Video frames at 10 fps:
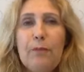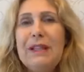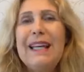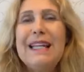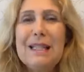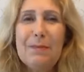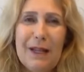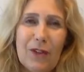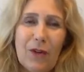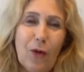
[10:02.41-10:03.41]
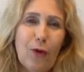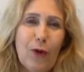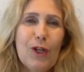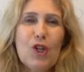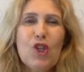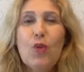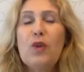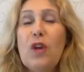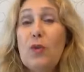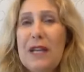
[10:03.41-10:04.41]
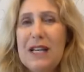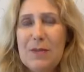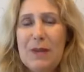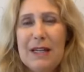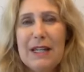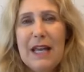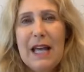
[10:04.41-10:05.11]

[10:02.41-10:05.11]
placement or furniture rearrangement.